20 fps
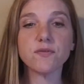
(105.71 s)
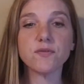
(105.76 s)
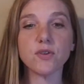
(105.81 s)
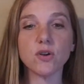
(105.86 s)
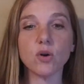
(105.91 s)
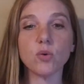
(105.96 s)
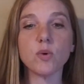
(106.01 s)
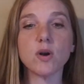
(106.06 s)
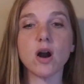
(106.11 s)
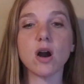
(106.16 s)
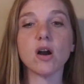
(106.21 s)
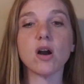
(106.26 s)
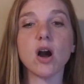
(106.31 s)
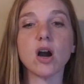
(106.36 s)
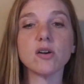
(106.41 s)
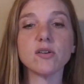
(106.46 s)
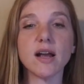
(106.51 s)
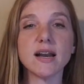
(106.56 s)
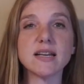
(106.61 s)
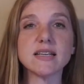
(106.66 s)
of fuel when our
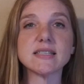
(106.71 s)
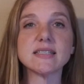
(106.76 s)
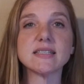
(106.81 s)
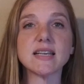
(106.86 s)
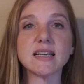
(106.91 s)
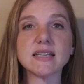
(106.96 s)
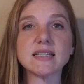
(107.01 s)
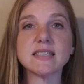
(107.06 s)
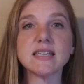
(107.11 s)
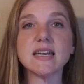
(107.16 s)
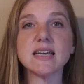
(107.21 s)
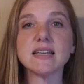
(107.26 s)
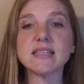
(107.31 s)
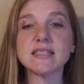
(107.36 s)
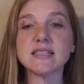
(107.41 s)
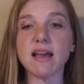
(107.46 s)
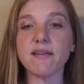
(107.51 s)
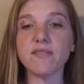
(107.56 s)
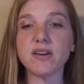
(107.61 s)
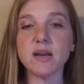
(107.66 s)
heart rate is 60 to
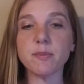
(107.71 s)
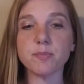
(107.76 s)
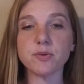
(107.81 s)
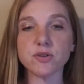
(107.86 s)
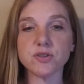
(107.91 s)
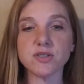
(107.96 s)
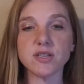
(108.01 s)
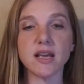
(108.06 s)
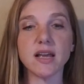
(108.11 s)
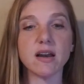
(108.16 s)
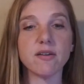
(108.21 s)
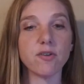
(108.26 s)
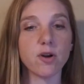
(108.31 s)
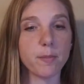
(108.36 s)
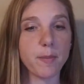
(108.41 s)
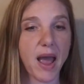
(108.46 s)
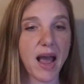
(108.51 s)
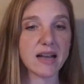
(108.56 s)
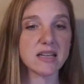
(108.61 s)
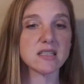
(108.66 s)
70% of
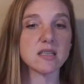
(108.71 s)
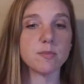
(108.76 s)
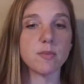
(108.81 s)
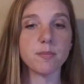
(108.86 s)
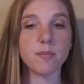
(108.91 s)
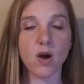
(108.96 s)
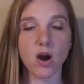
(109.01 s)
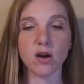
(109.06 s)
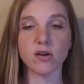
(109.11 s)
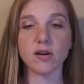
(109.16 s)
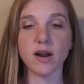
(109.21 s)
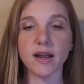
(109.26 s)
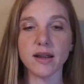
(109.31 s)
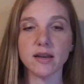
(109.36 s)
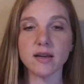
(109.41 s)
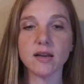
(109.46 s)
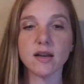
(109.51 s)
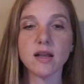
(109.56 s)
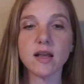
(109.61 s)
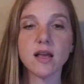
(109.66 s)
our maximum heart
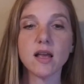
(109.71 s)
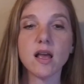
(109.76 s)
rate.